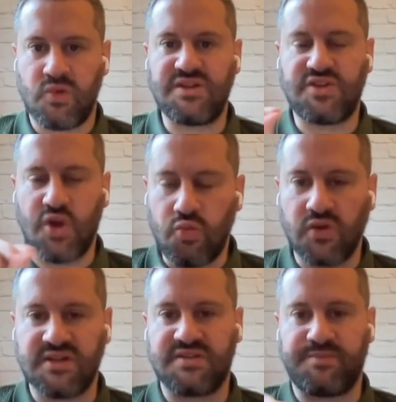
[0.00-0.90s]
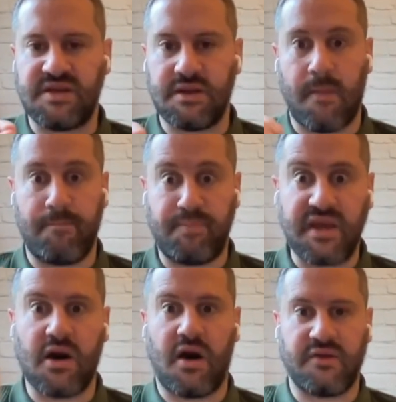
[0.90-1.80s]
We don't want it to be a
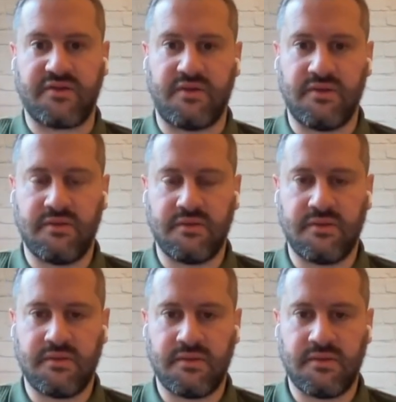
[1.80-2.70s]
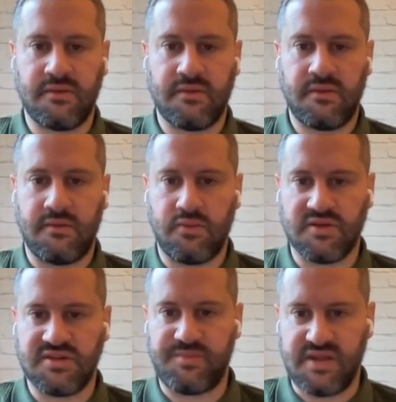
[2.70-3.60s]
big ask. We
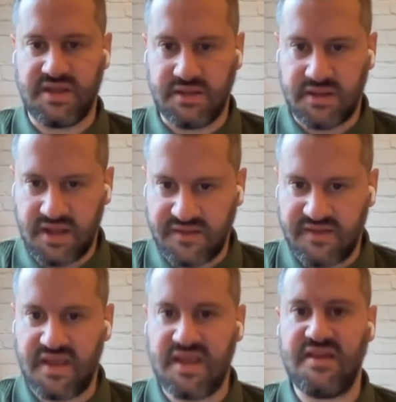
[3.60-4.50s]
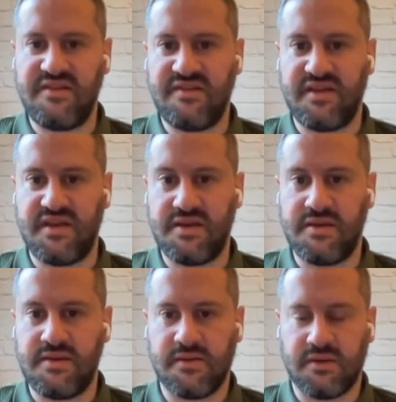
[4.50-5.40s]
want it to be as easy
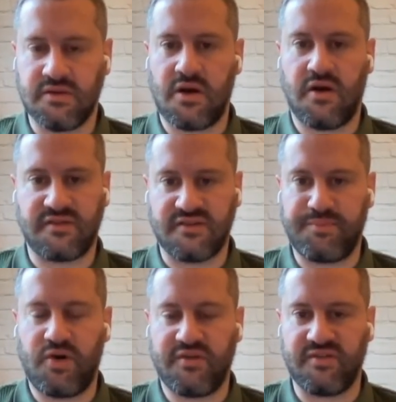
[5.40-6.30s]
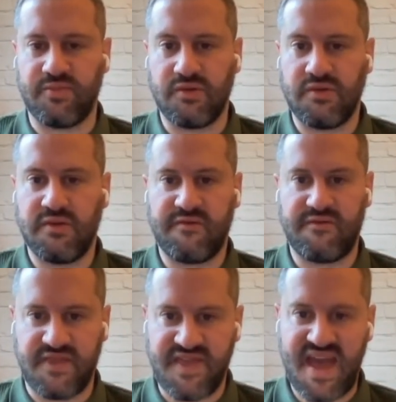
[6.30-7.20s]
an ask as possible
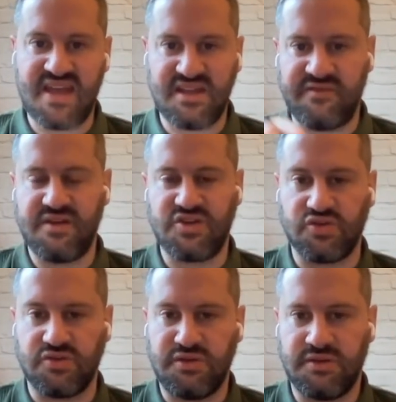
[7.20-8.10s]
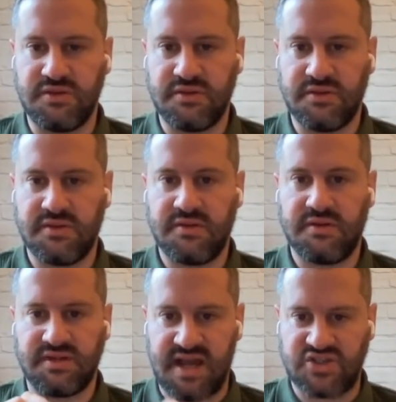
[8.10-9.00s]
for that individual
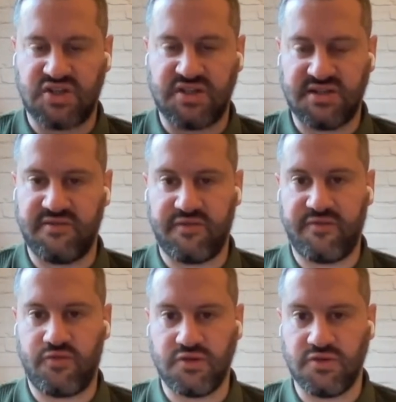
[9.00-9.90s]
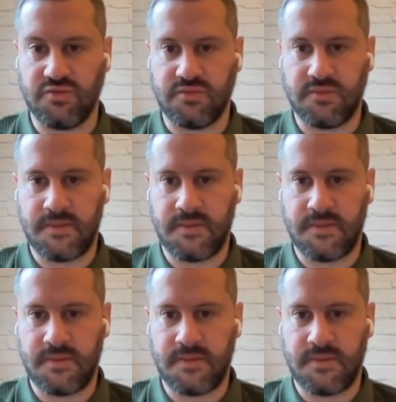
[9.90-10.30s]
to actually deliver for you.